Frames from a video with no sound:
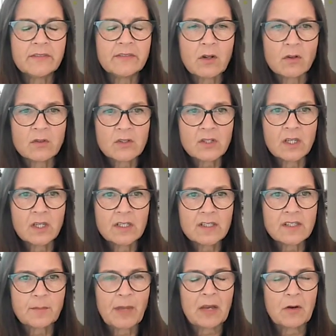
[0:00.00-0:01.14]
consulates
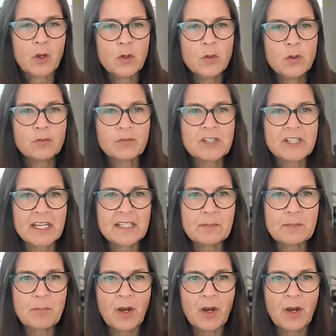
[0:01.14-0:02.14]
about who's retaining